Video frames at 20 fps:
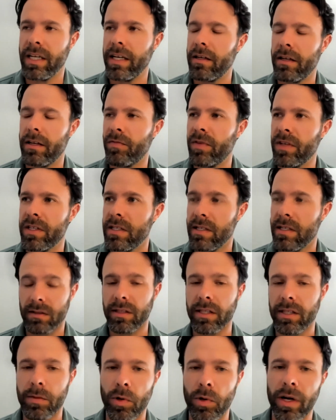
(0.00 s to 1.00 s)
if it's
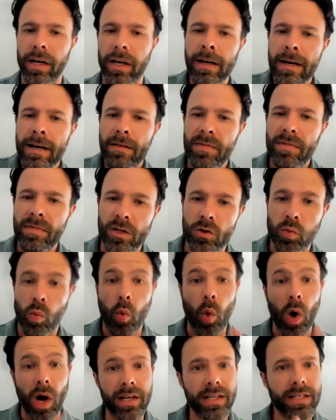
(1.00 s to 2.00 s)
deliberate, this
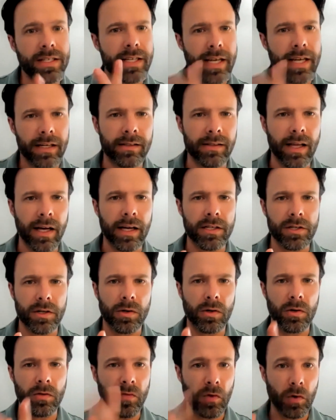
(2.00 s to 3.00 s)
one
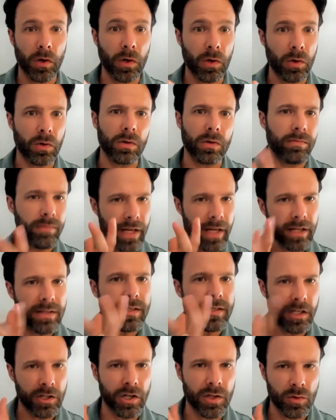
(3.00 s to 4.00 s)
technological vertical,
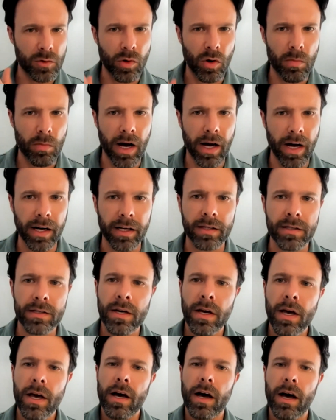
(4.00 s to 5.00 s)
such as robotics,
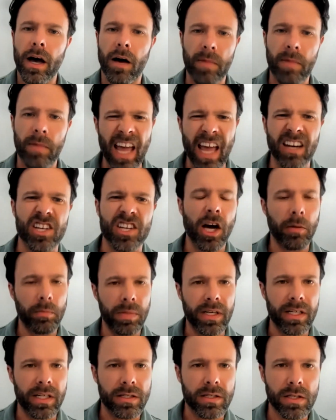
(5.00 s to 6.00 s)
and
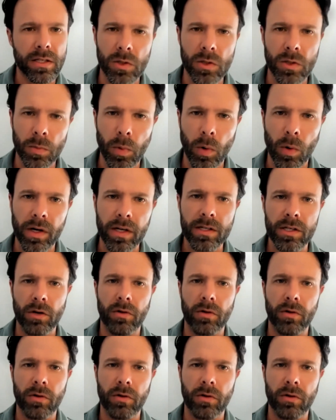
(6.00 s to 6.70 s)
companies to support it.